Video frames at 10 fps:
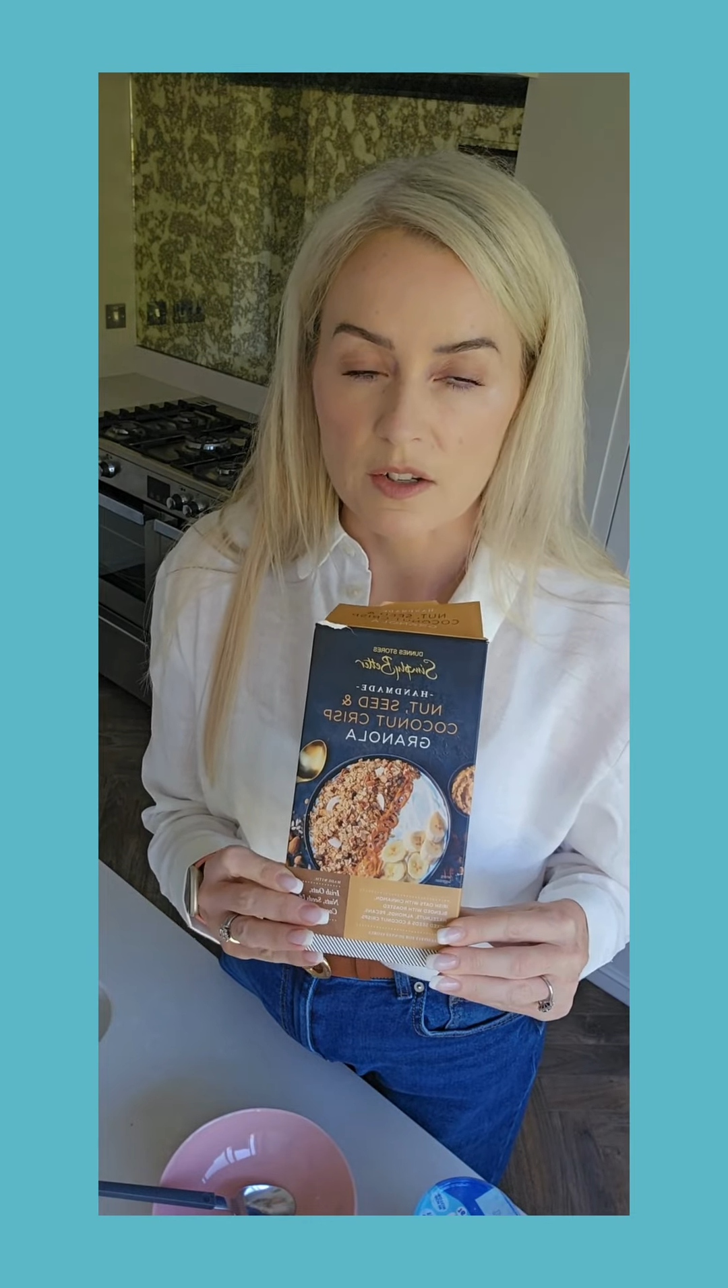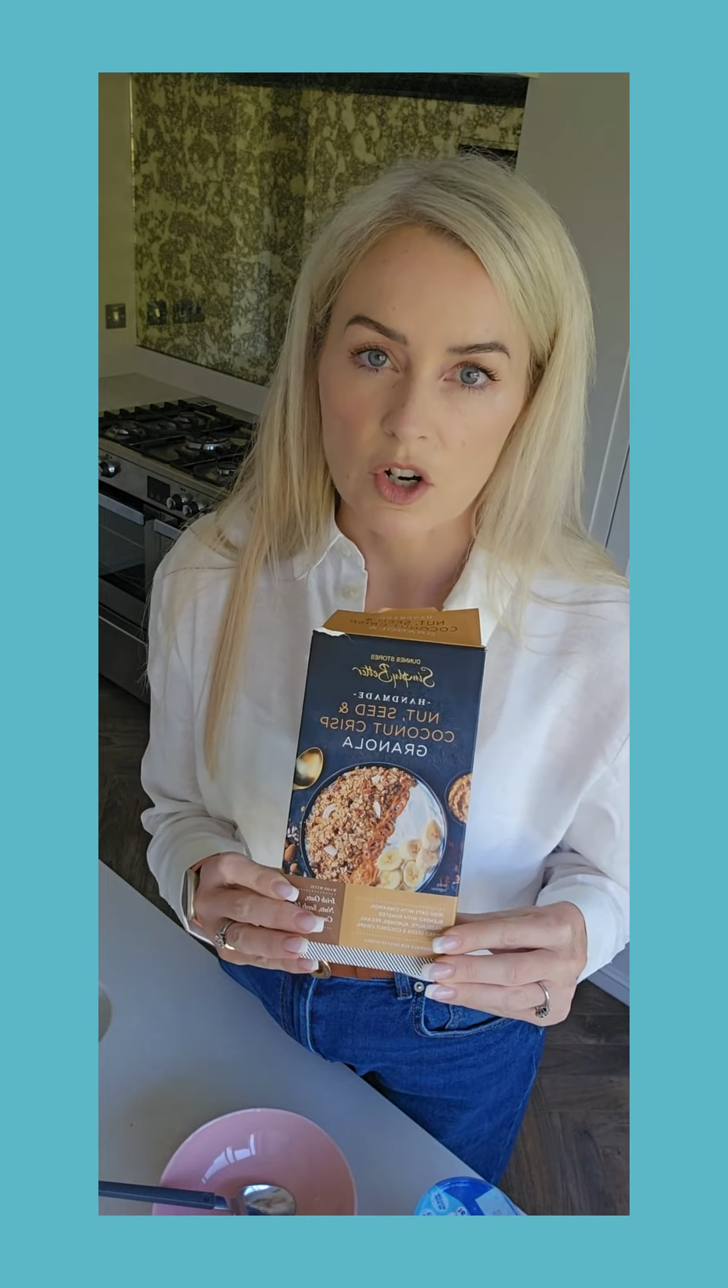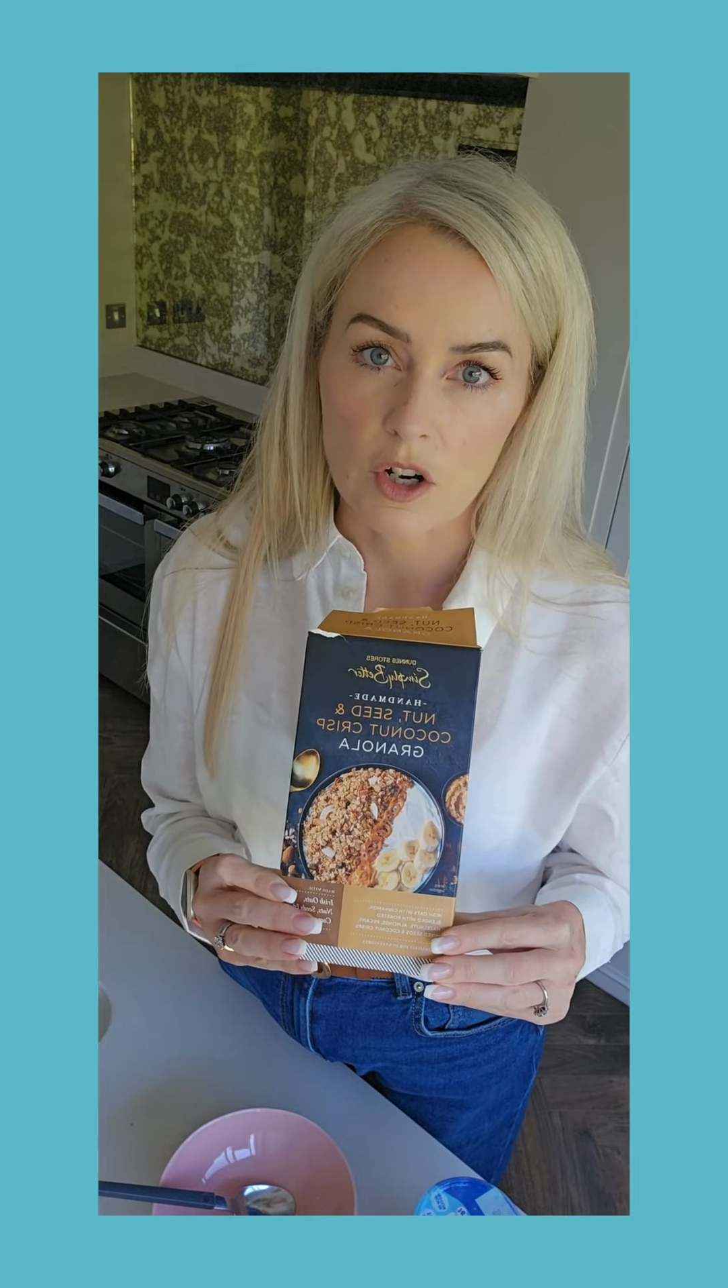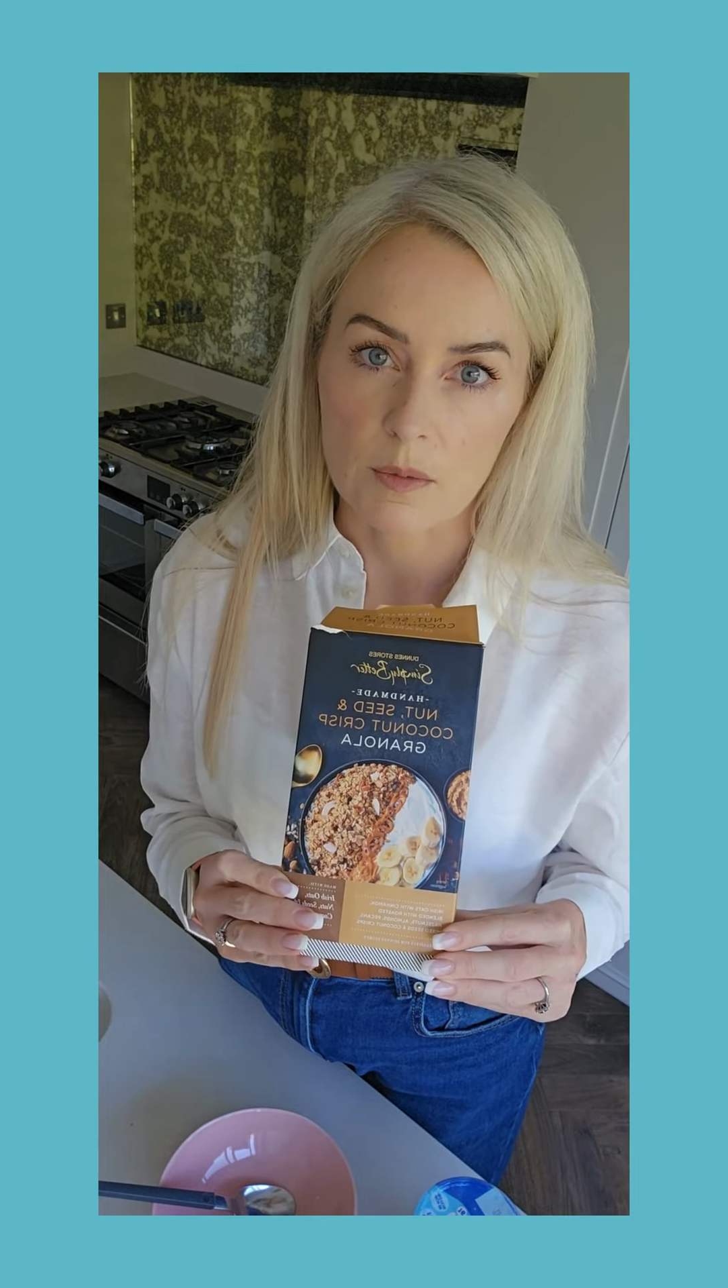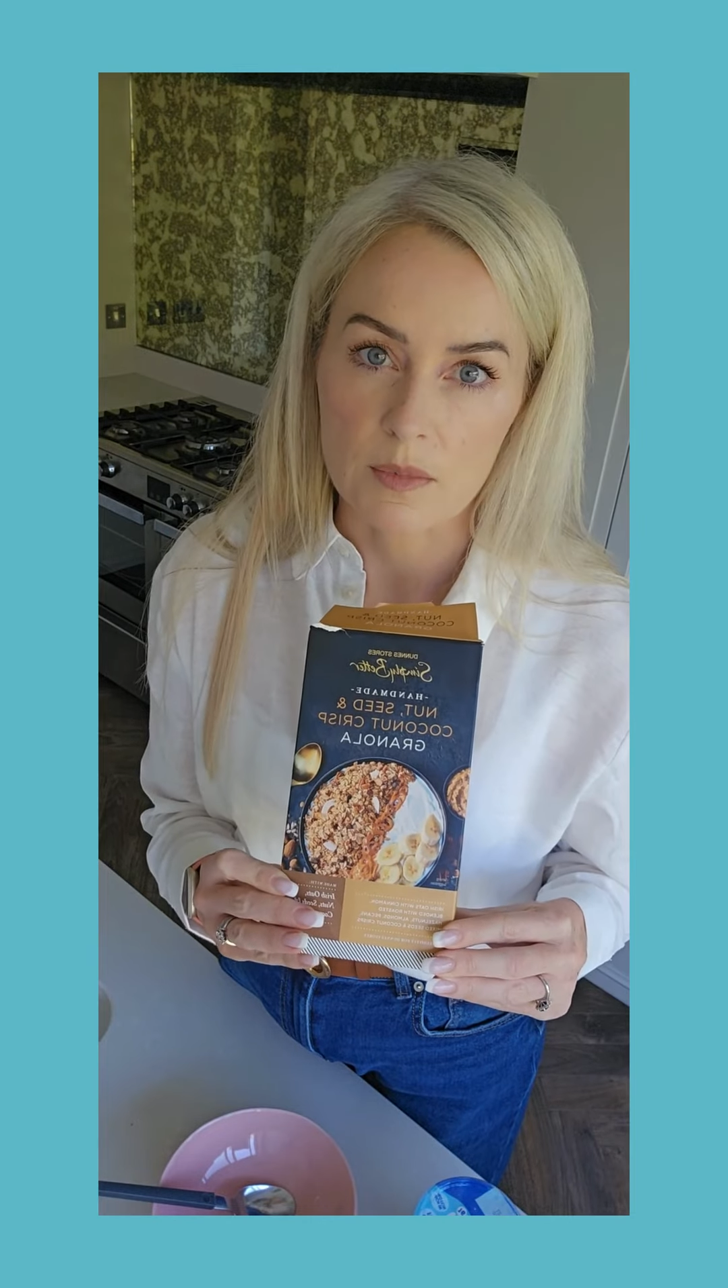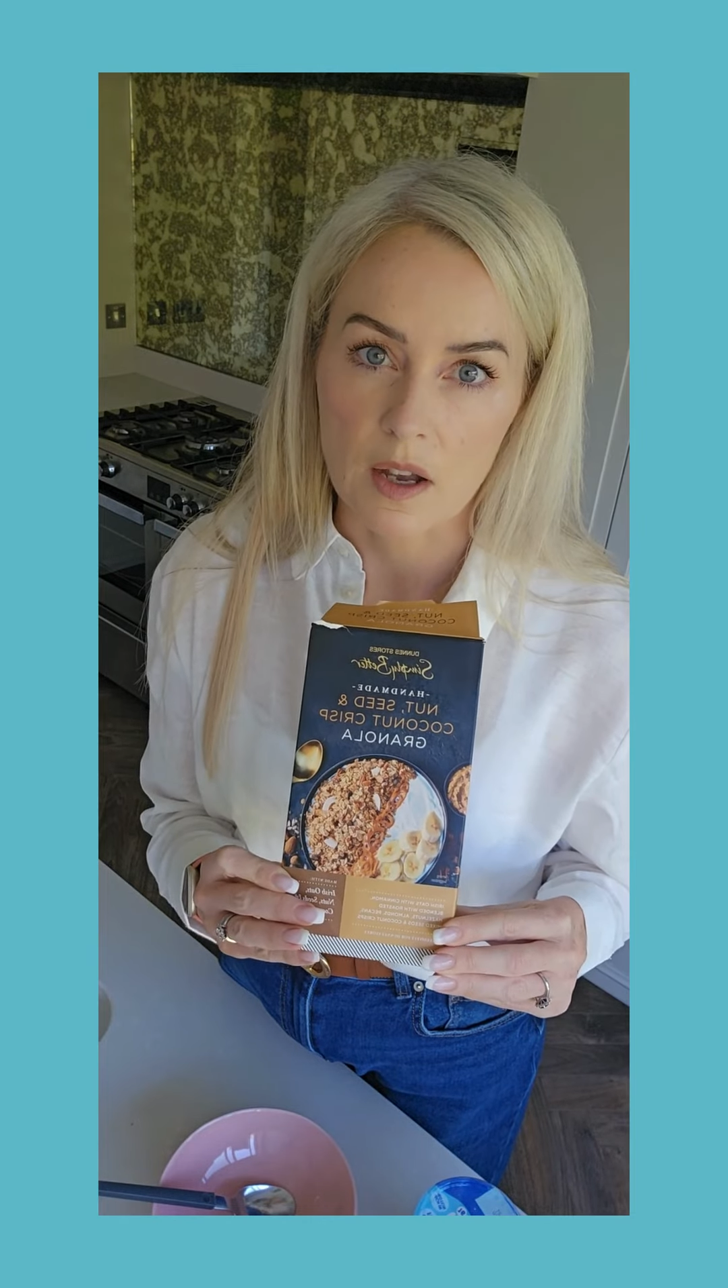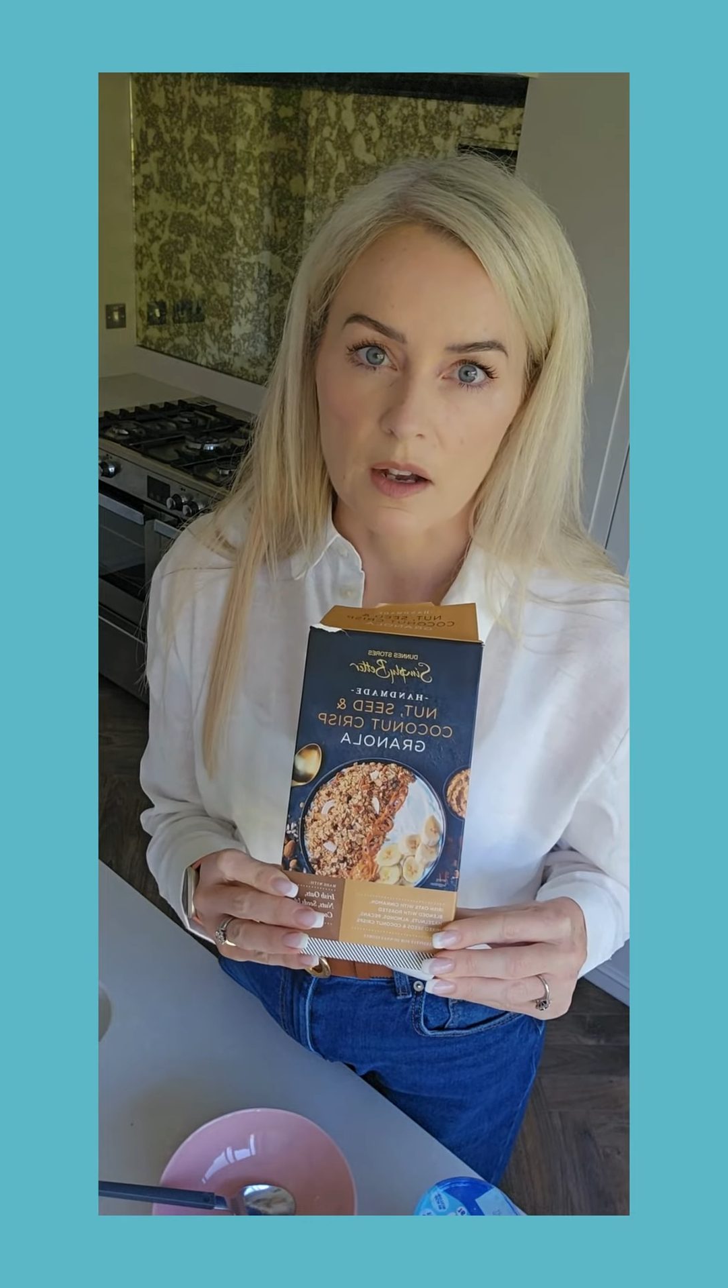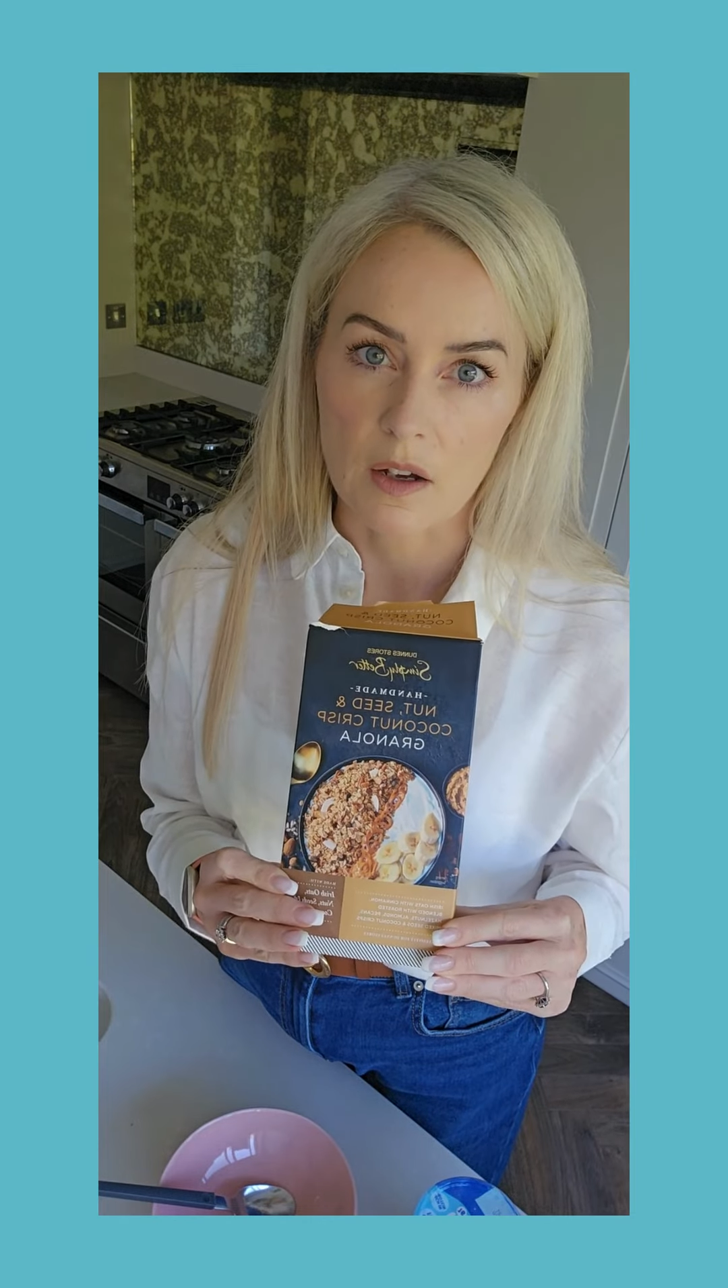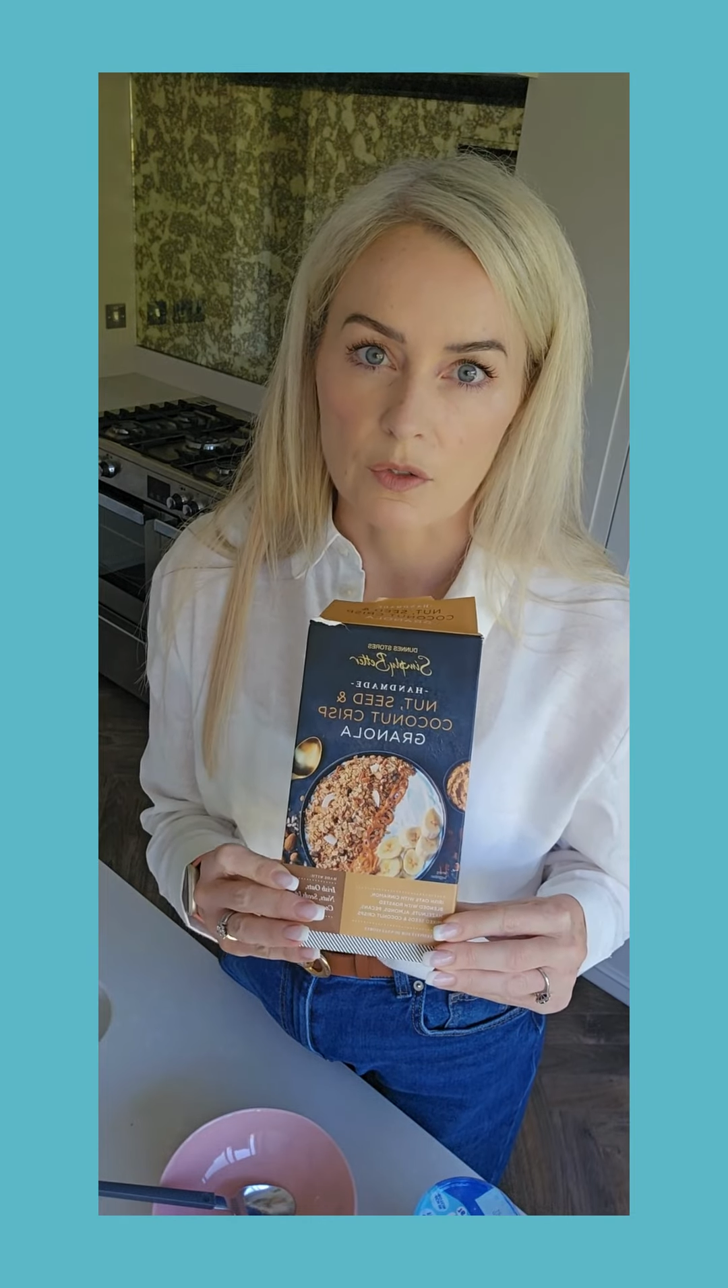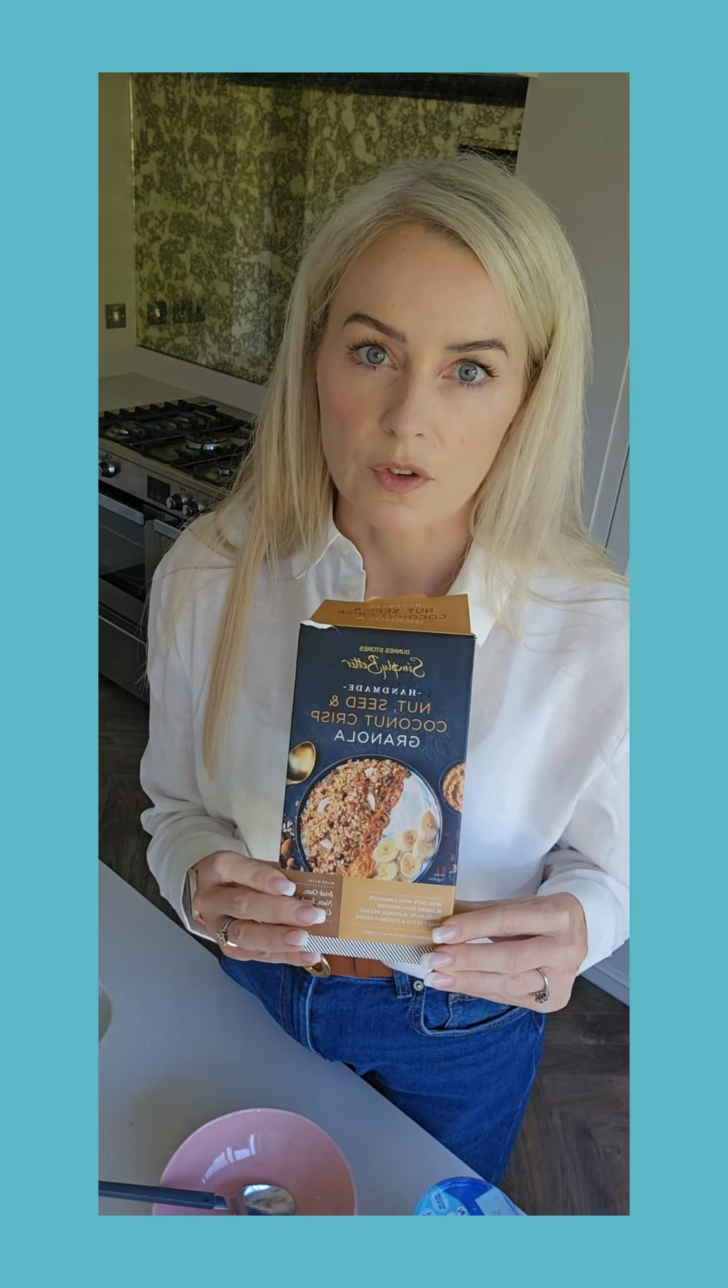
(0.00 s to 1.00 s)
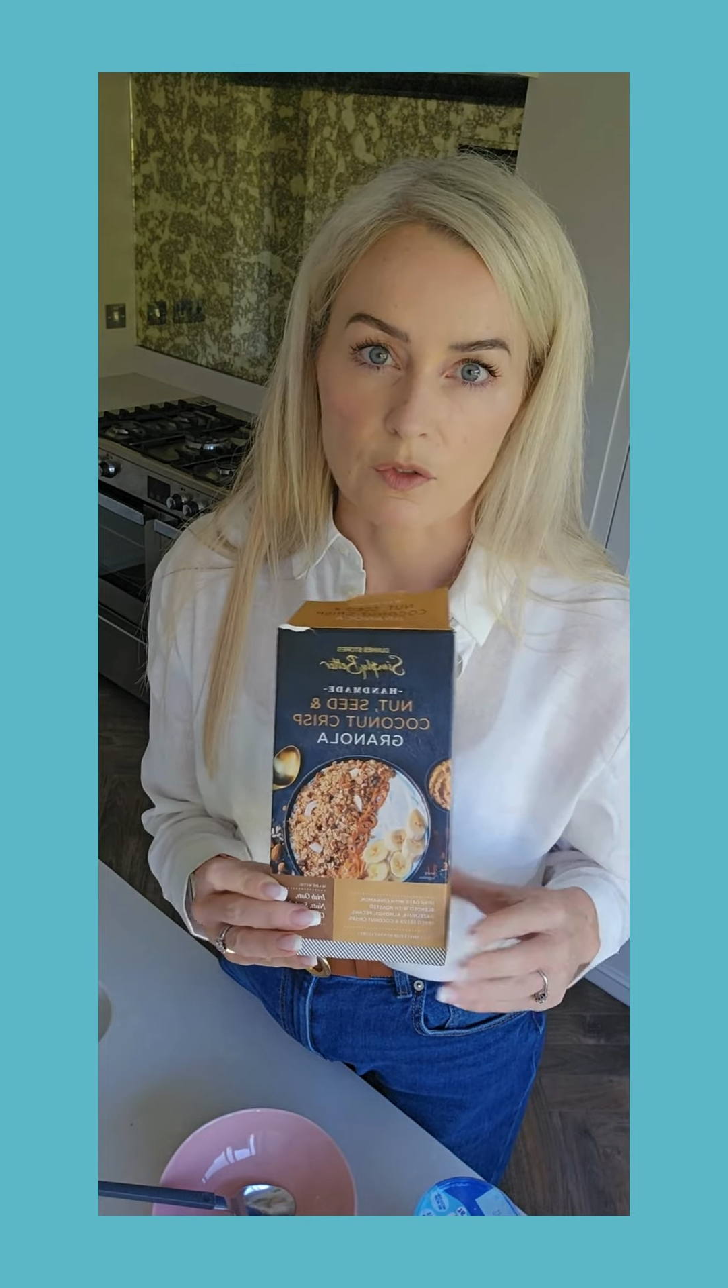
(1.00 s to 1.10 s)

terms of